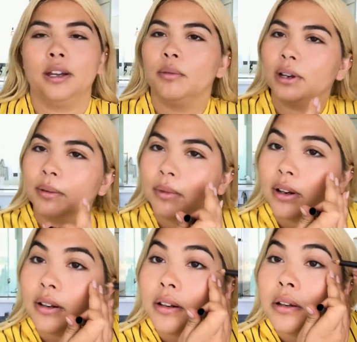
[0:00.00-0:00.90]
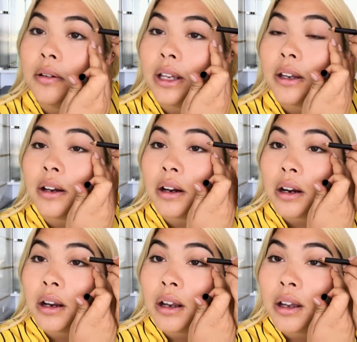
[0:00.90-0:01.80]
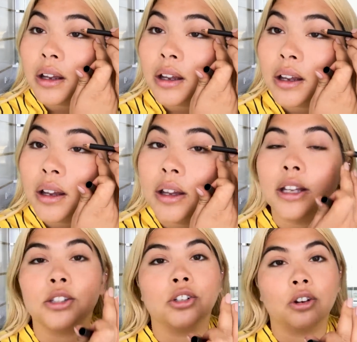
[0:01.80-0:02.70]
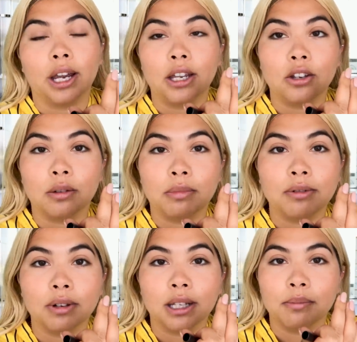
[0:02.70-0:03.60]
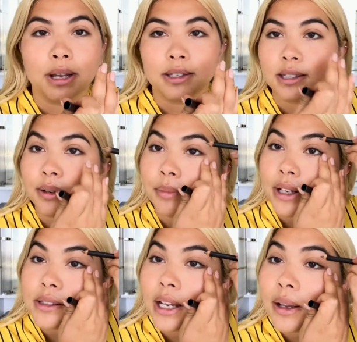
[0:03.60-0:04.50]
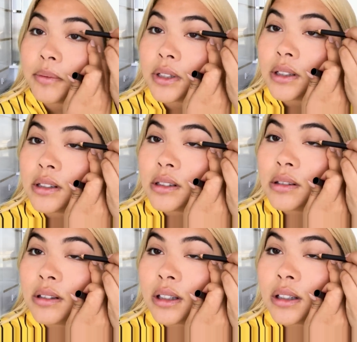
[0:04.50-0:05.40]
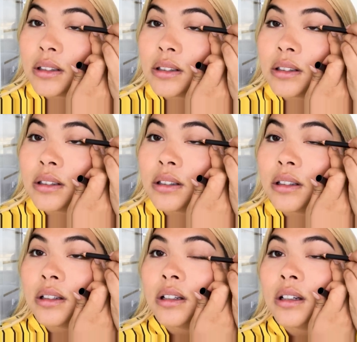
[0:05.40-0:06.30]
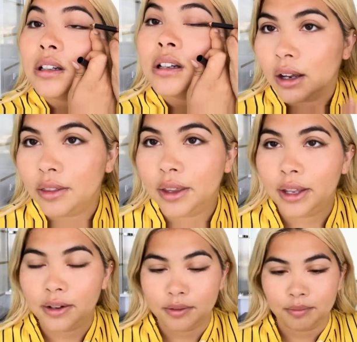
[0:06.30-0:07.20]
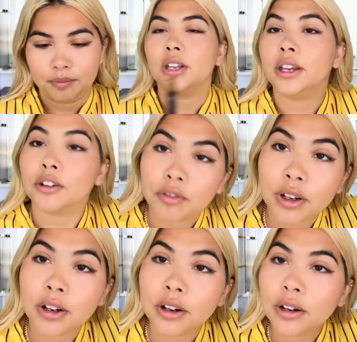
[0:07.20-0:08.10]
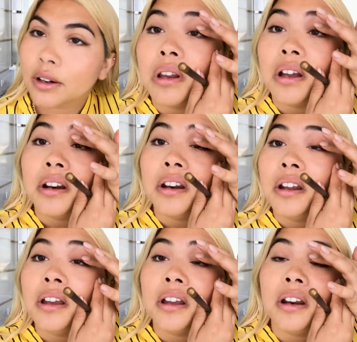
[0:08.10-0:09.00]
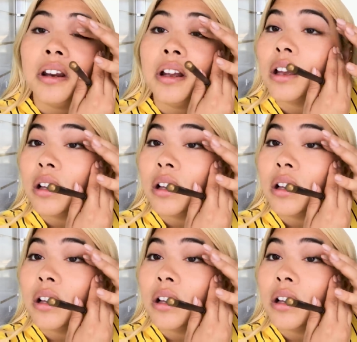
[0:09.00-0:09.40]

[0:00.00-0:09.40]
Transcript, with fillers: and what I'm gonna do here, it's great, you can be really messy and mess up, so you just do this and then take your finger, blend it in.